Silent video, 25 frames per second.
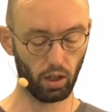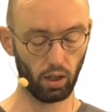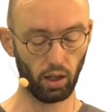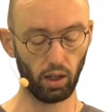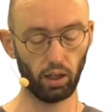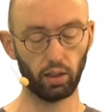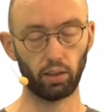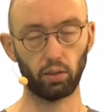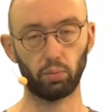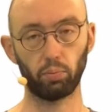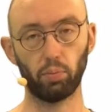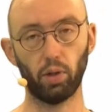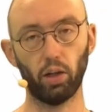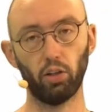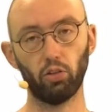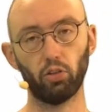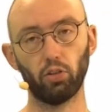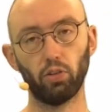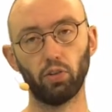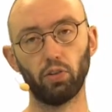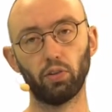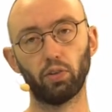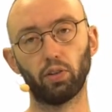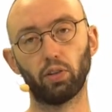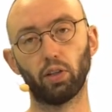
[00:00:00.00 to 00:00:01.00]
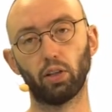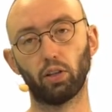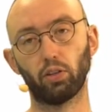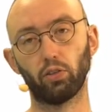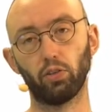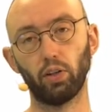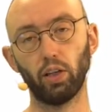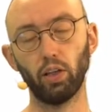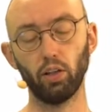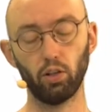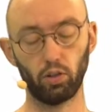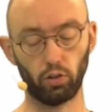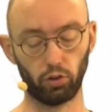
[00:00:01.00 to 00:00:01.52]
and it measures the
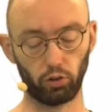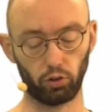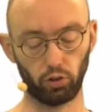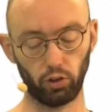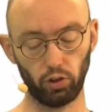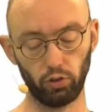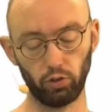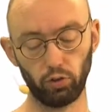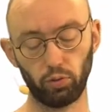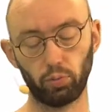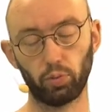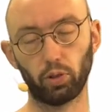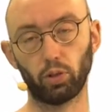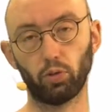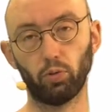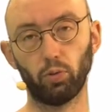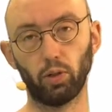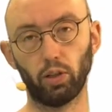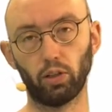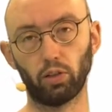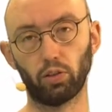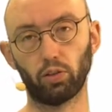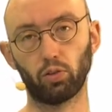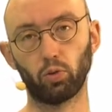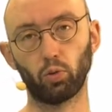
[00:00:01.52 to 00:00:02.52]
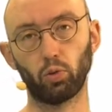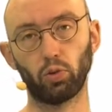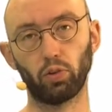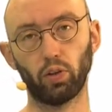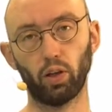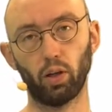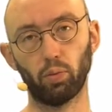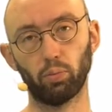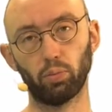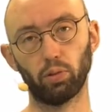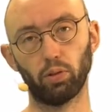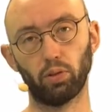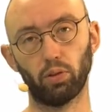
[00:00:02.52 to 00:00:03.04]
degree of shift between the two
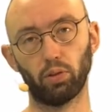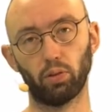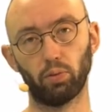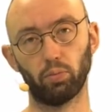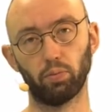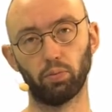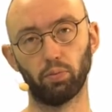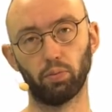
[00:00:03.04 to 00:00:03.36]
samples.